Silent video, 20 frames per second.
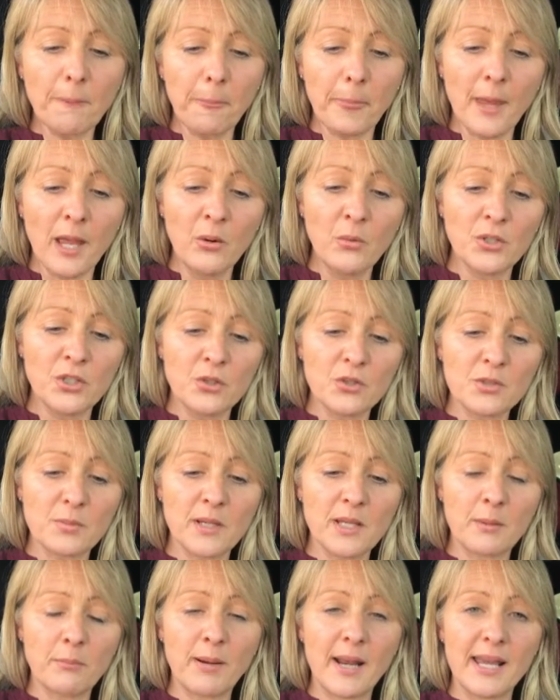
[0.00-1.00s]
I want you to
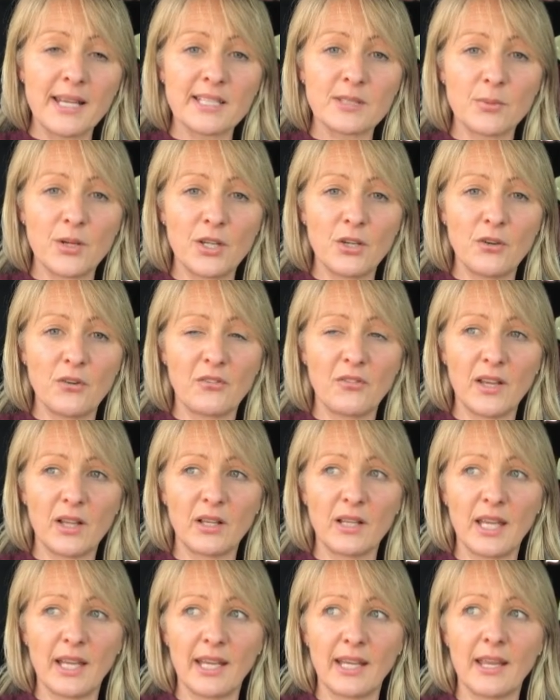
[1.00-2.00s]
be in a place where you feel
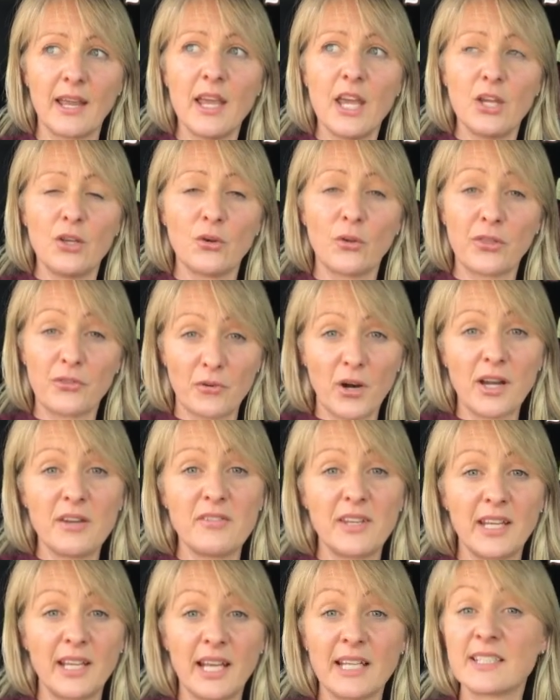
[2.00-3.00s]
like you're
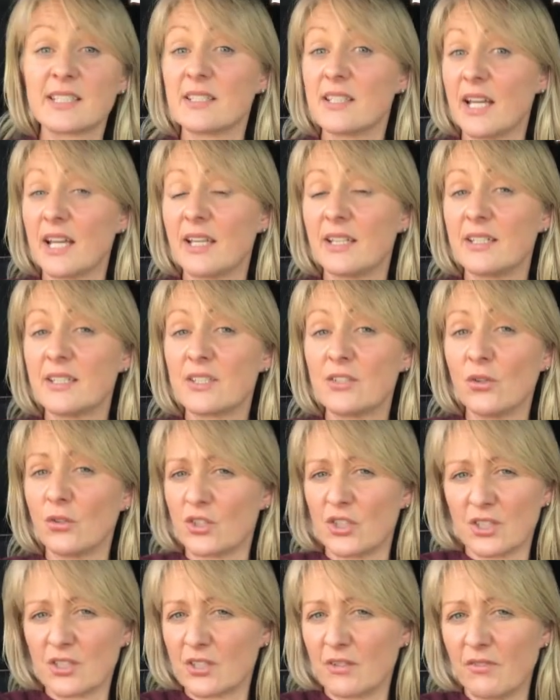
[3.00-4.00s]
thriving and not
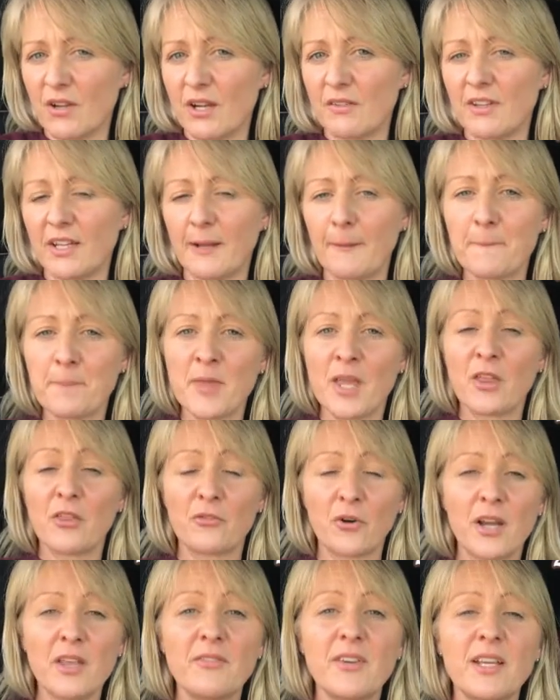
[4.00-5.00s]
just surviving.
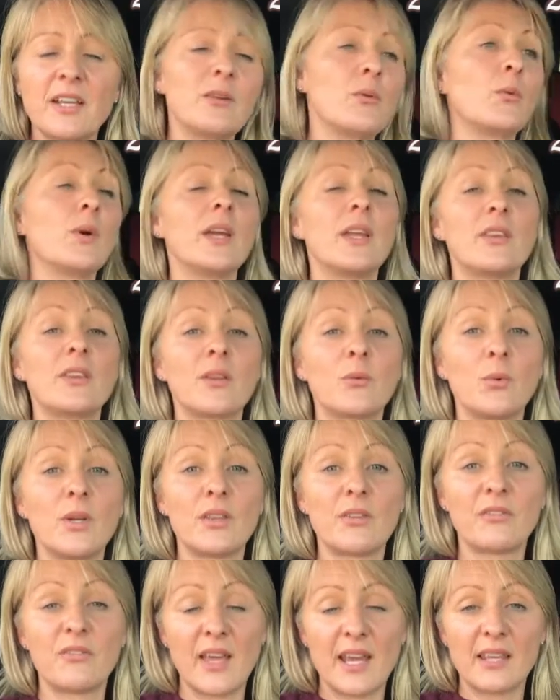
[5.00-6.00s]
Thriving
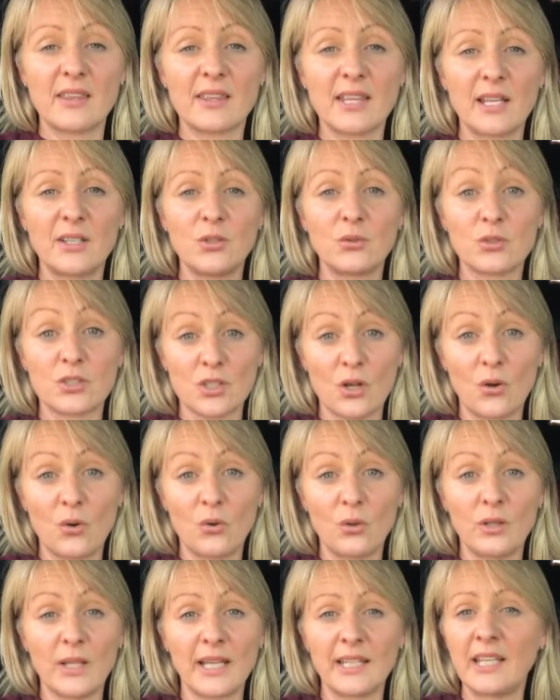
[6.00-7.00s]
with faith and your
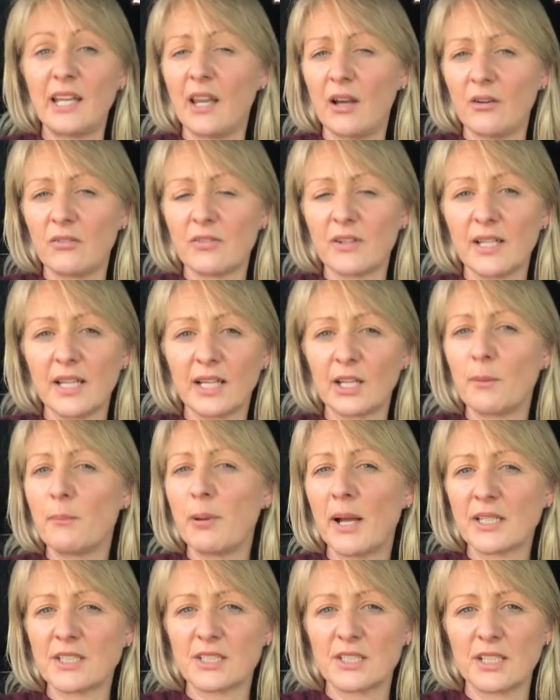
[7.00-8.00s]
soul and love and
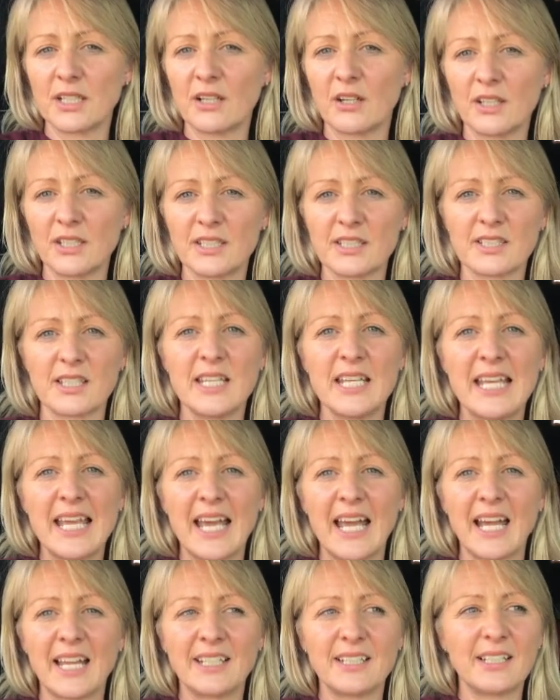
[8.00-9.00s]
compassion and kindness
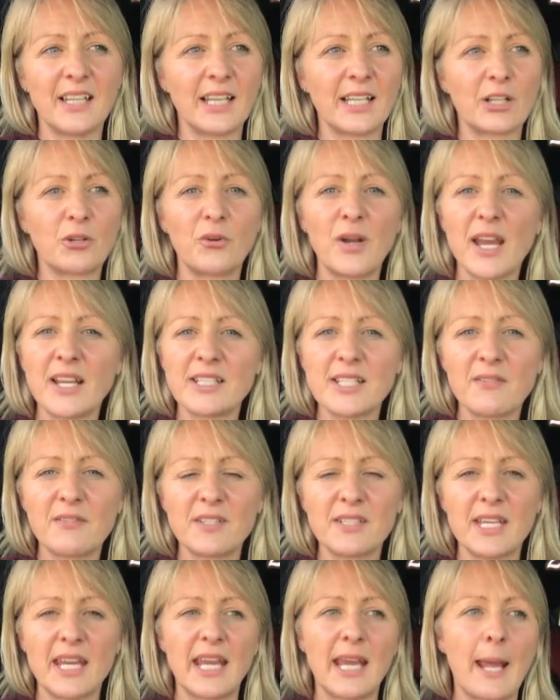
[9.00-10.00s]
and like
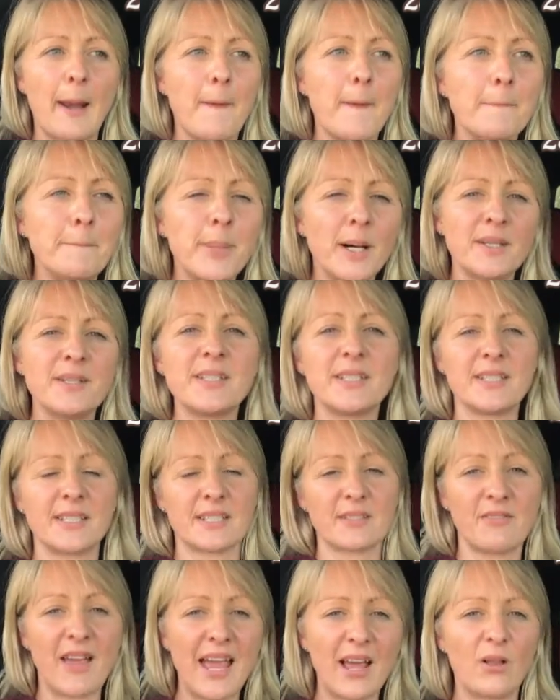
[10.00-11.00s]
creativity and
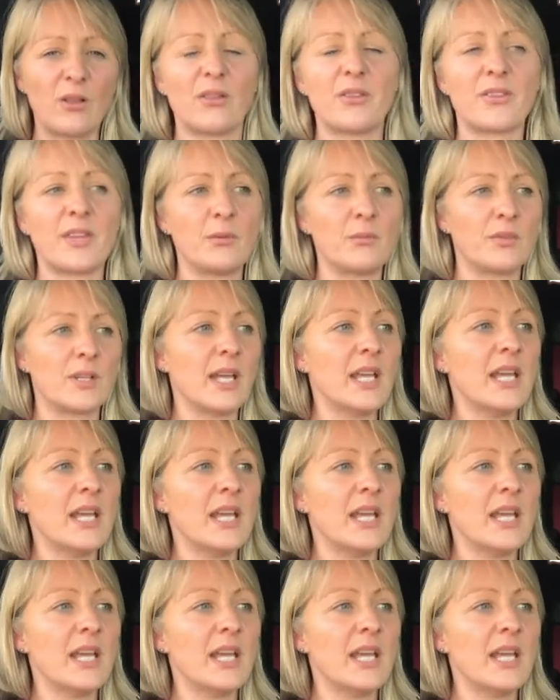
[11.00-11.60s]
abundance of health, and